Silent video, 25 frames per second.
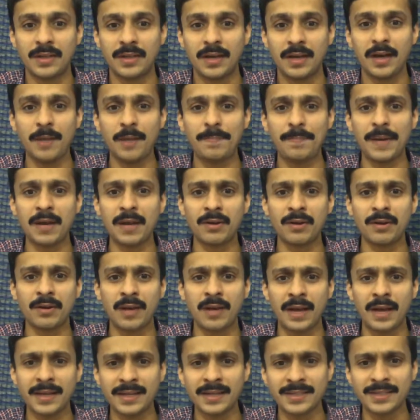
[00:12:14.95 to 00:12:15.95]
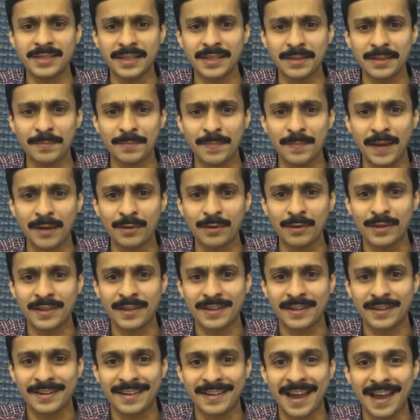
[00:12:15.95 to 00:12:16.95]
Oh, Parul, I can see you, Parul,
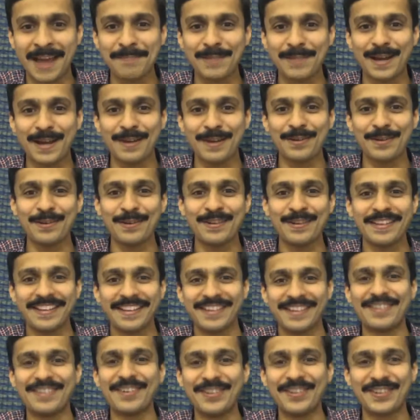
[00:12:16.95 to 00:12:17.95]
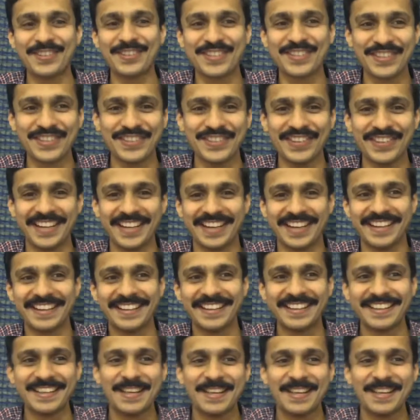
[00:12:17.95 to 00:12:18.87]
here. Hi, Parul. Good to see you here.